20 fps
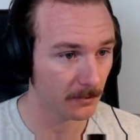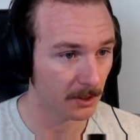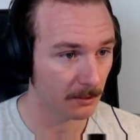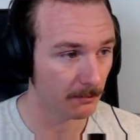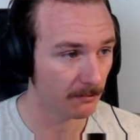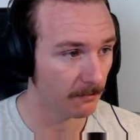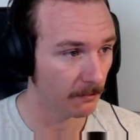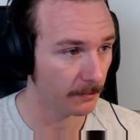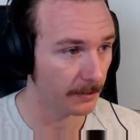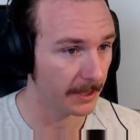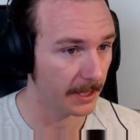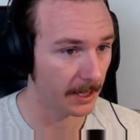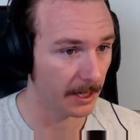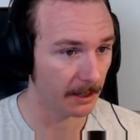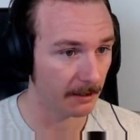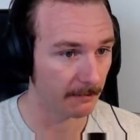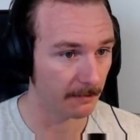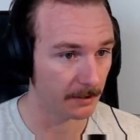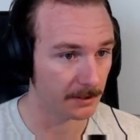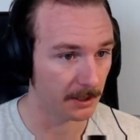before we get ahead
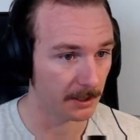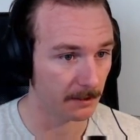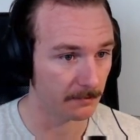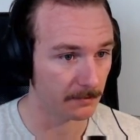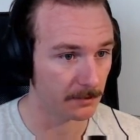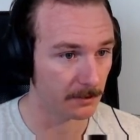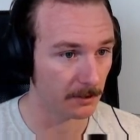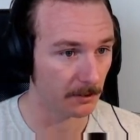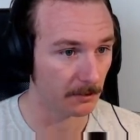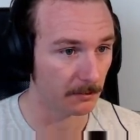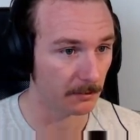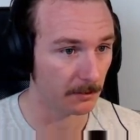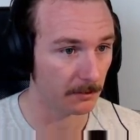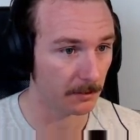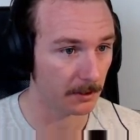of ourselves, so